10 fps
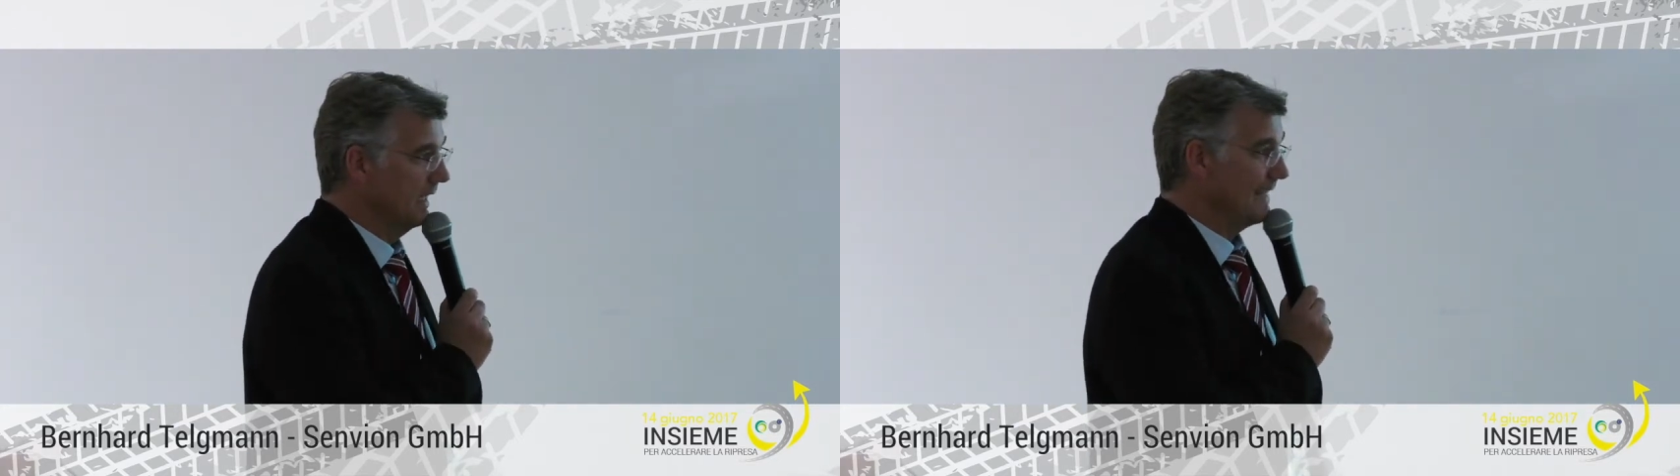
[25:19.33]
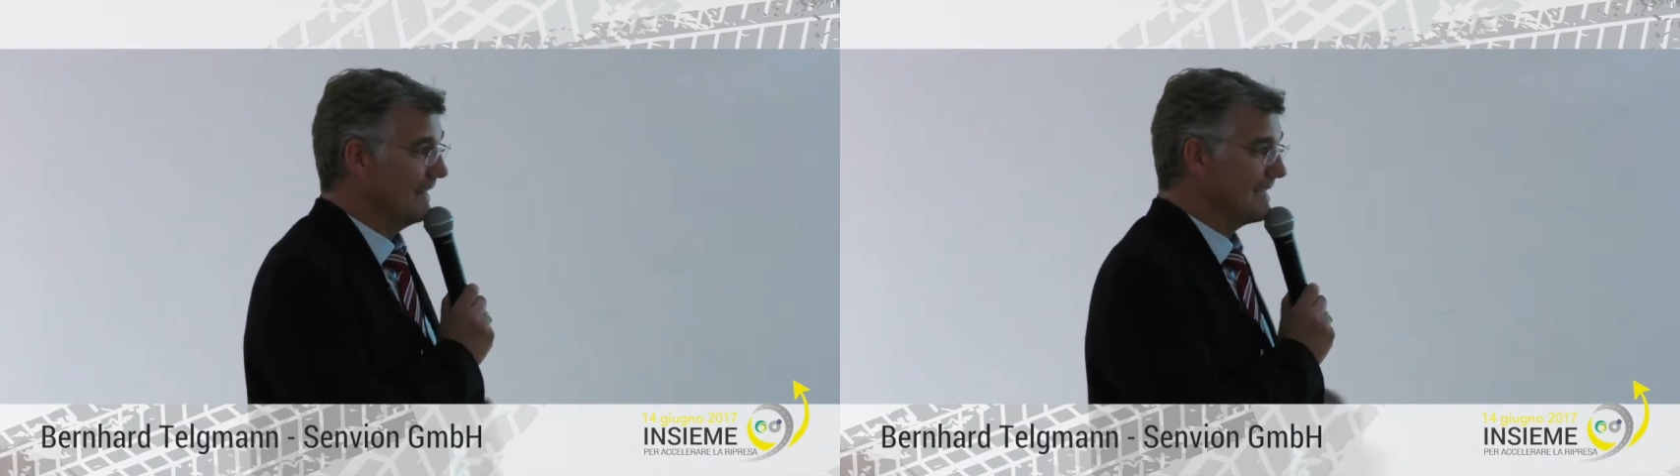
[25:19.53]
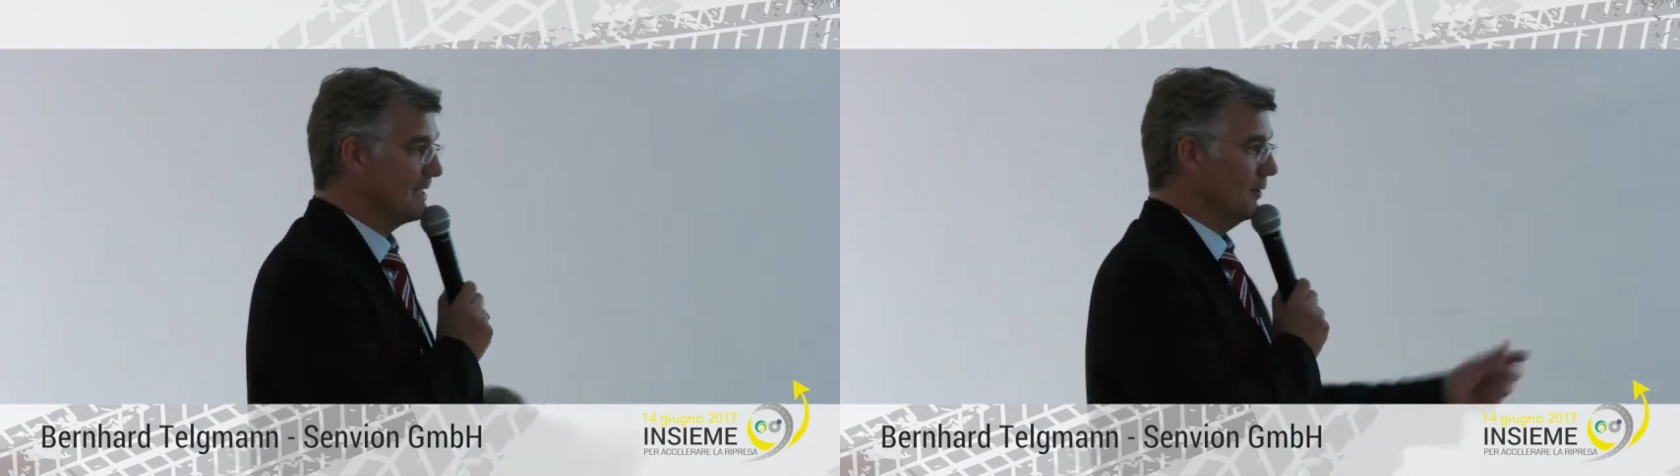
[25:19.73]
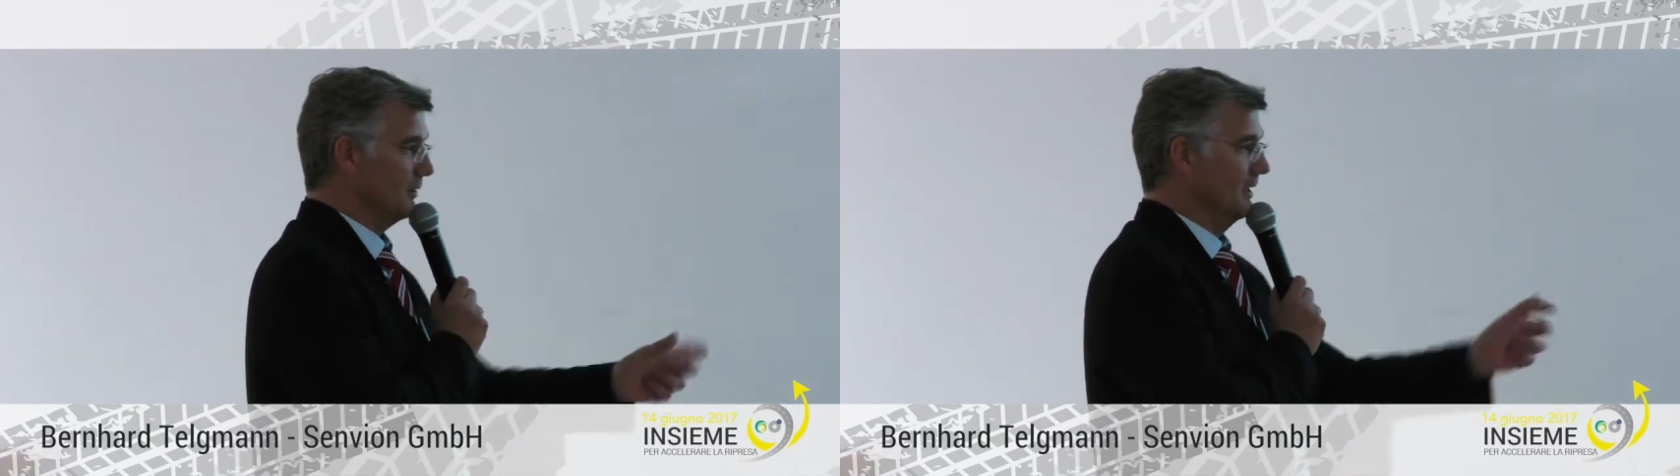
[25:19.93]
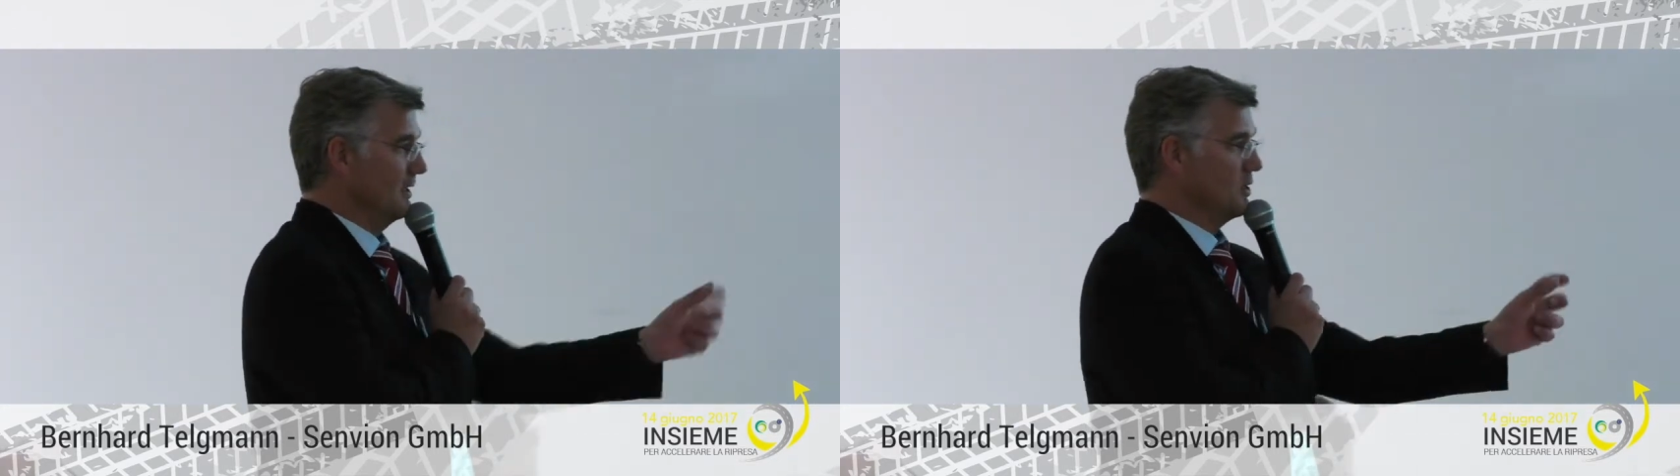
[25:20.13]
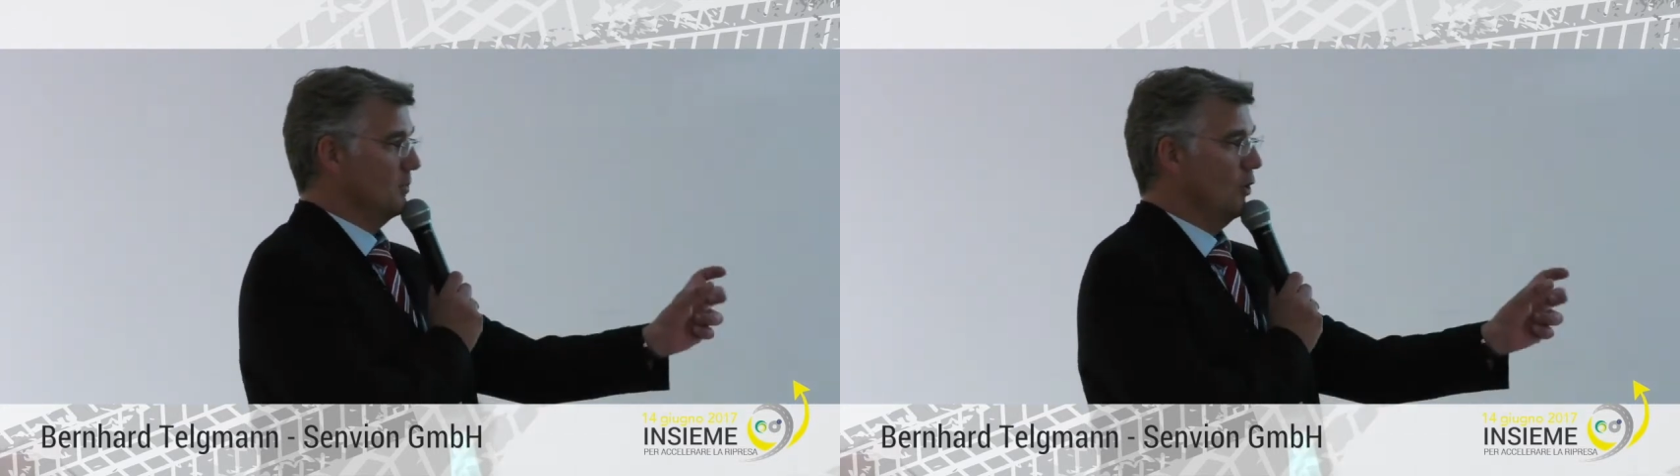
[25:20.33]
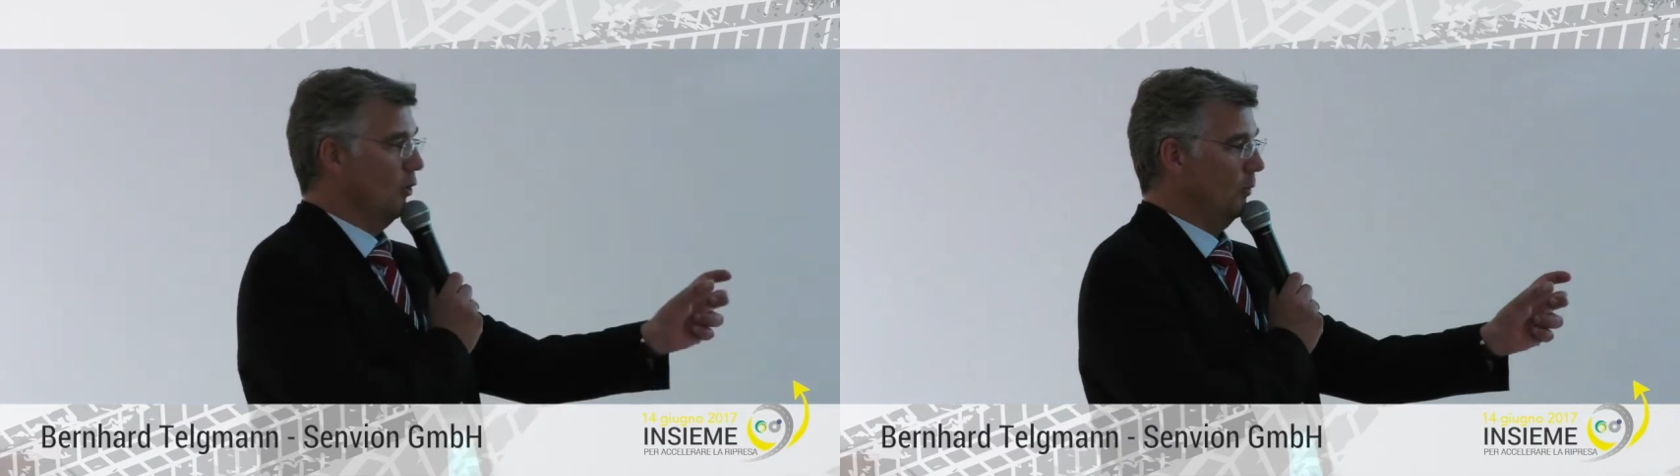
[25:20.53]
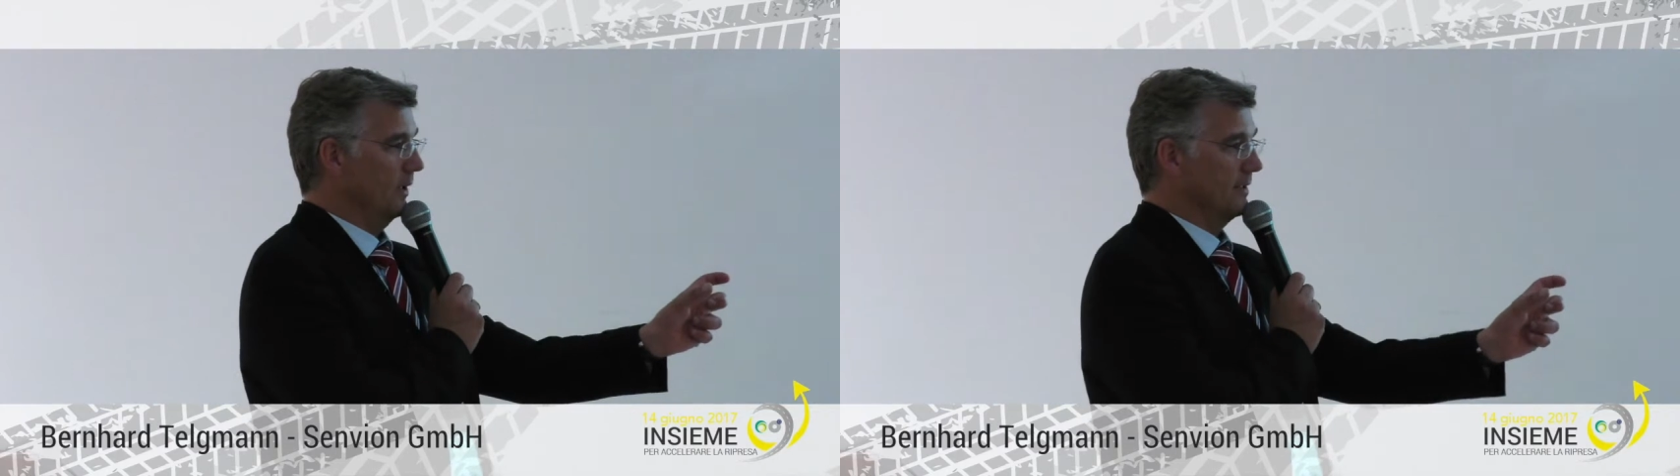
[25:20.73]
and that's not
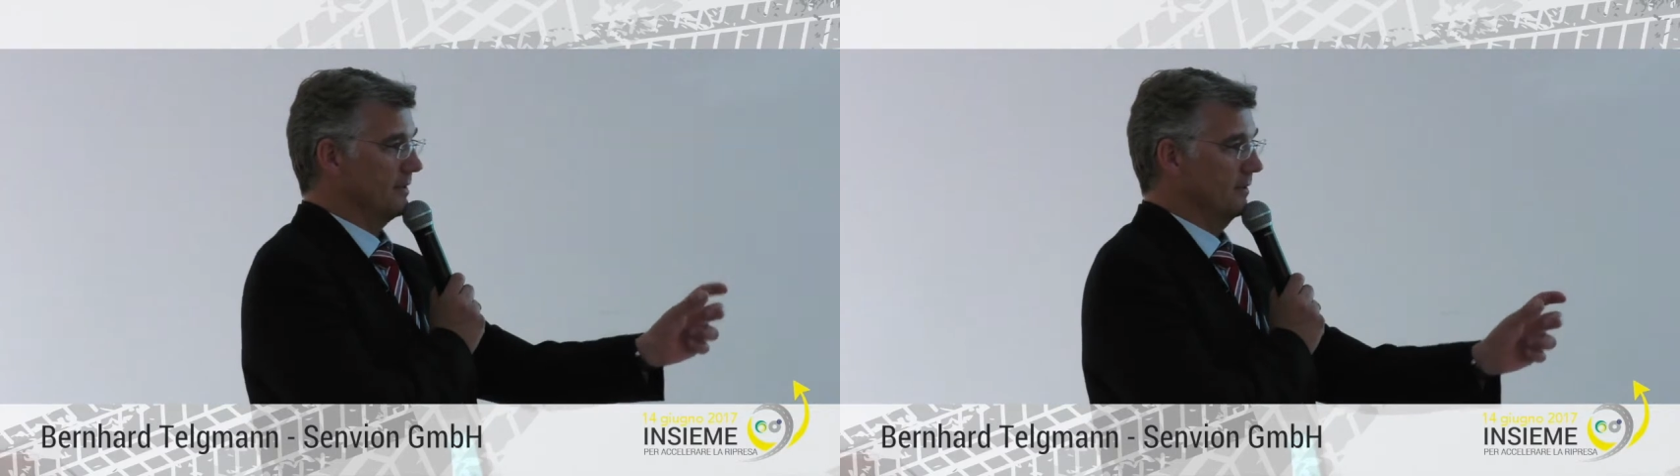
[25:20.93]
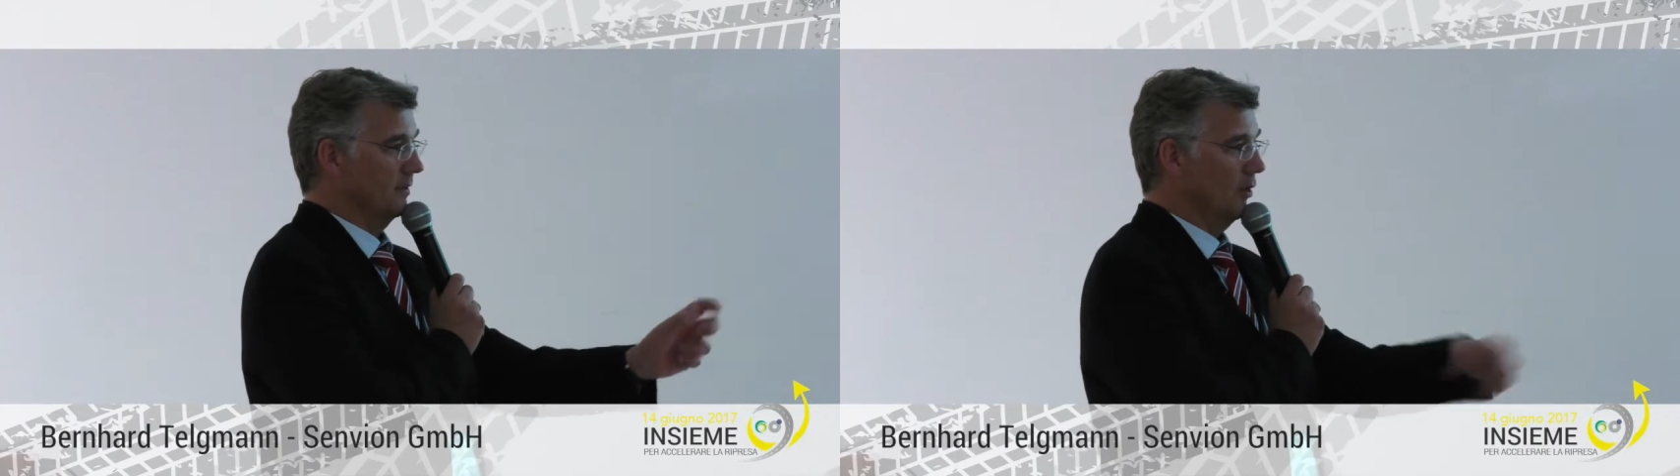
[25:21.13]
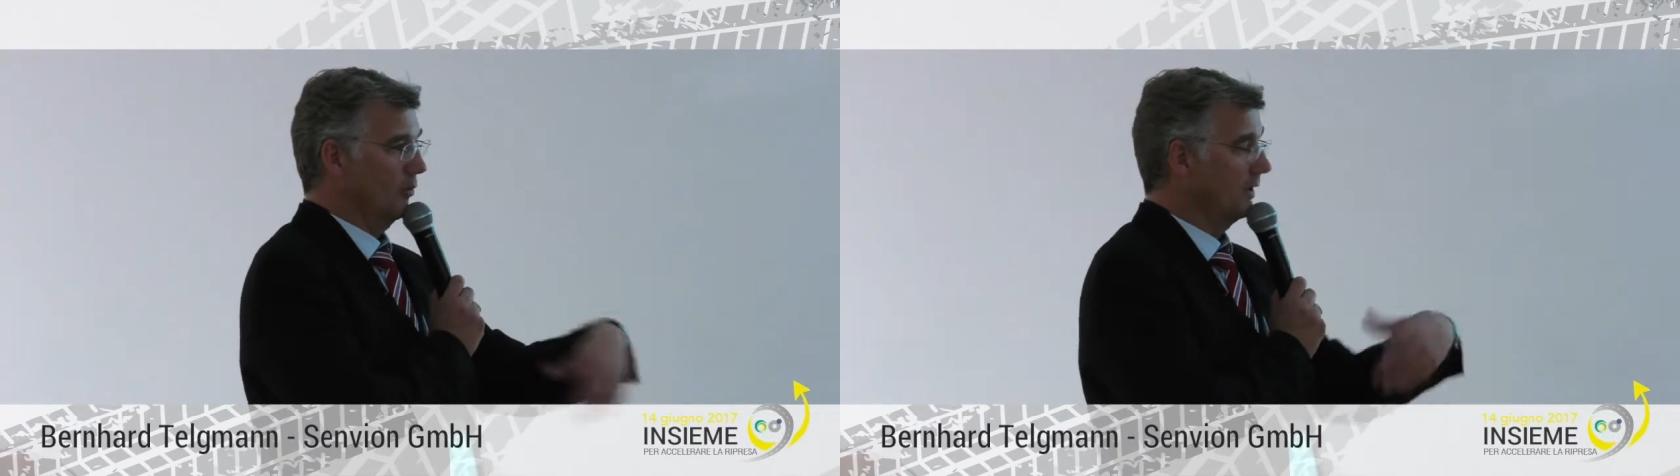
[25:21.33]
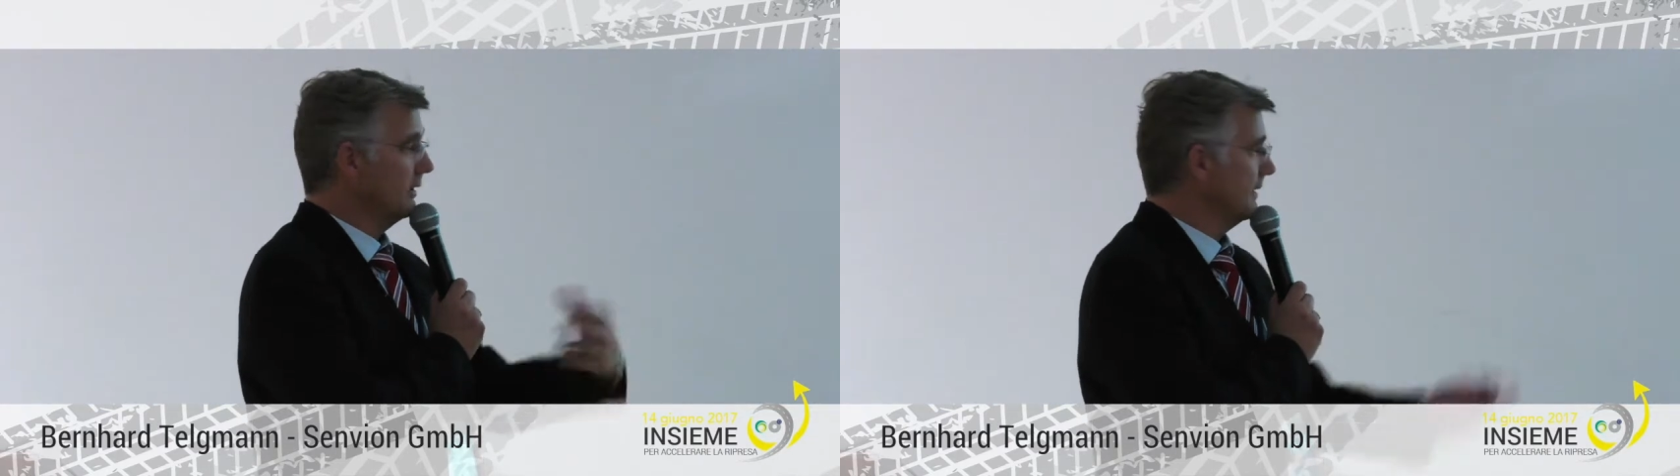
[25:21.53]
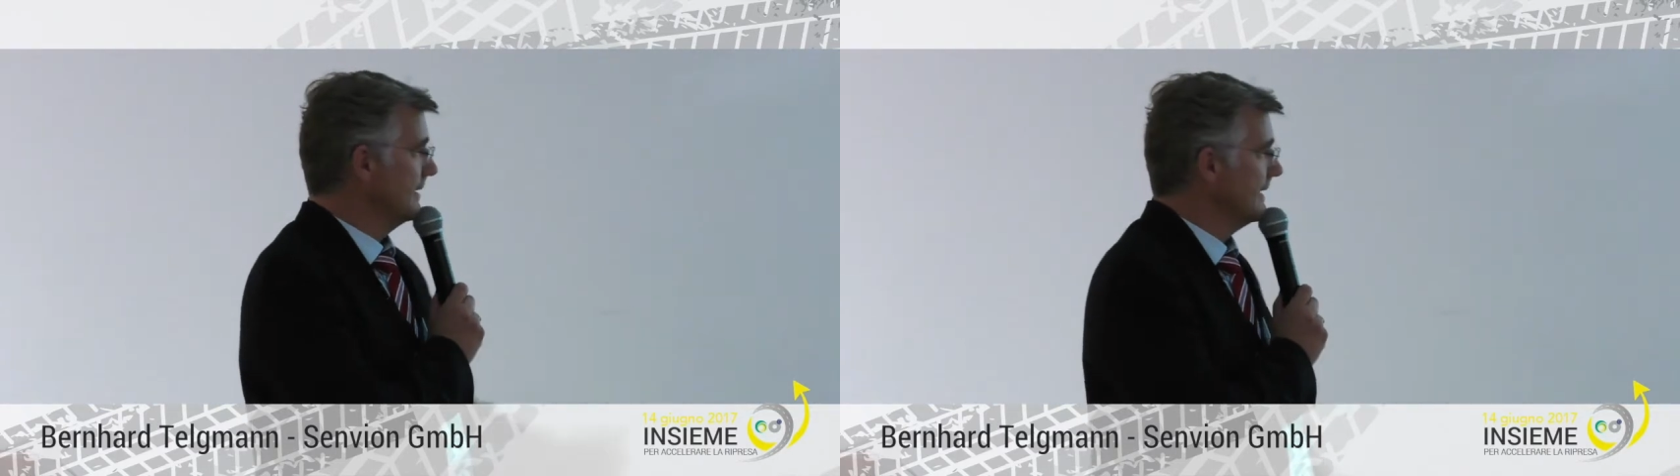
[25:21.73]
small ones, normal.